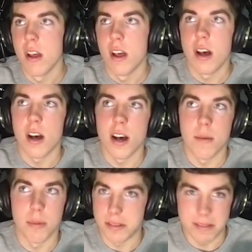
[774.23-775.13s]

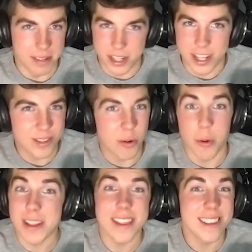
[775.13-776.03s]
But she's
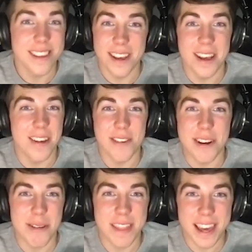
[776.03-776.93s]
quickly
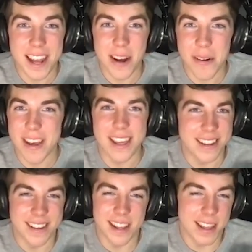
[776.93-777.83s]
figuring that out,
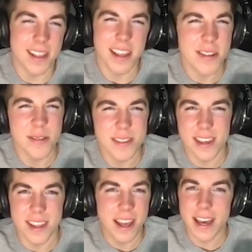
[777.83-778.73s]
and like you
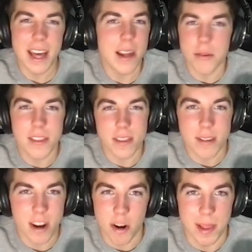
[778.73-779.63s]
said, I don't think they're
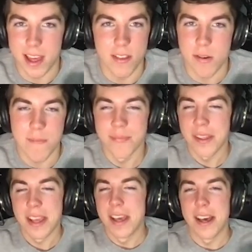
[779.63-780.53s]
terrible either.
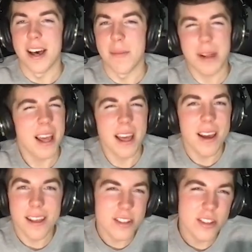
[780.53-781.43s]
But
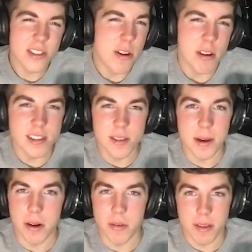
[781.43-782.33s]
I'm just curious
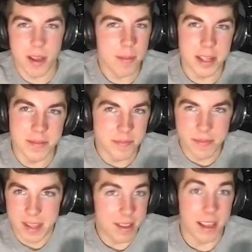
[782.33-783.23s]
about,
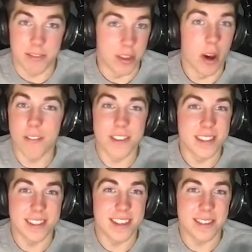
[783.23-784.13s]
if the
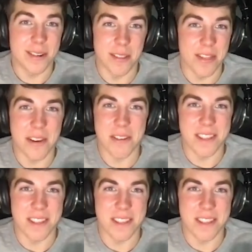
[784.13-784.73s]
offense is this good, third in the